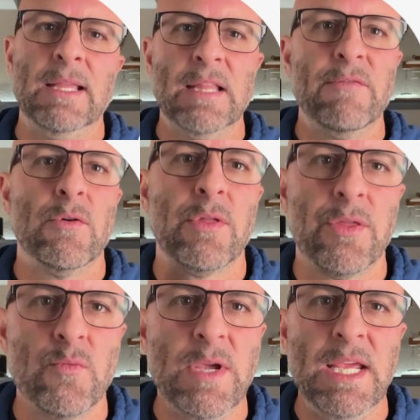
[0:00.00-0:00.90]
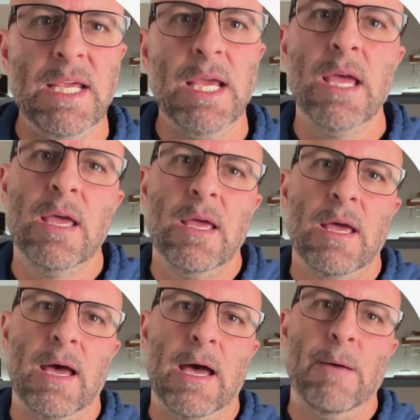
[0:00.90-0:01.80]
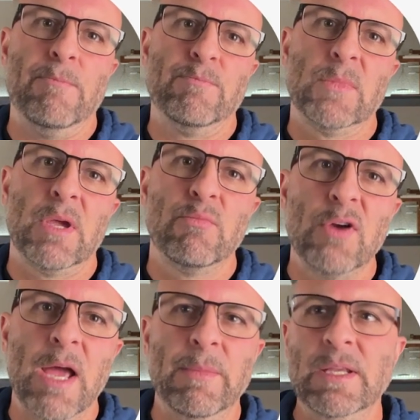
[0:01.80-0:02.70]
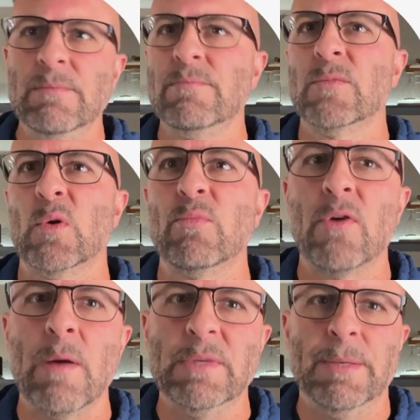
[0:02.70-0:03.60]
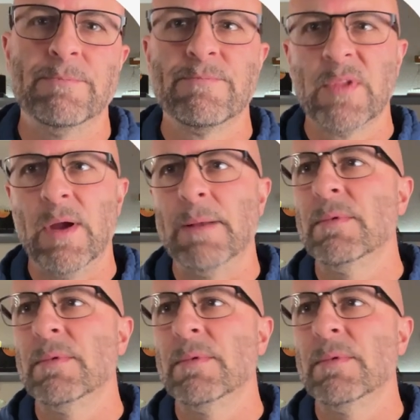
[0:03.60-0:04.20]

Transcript: level three um, priming or prompting. All right,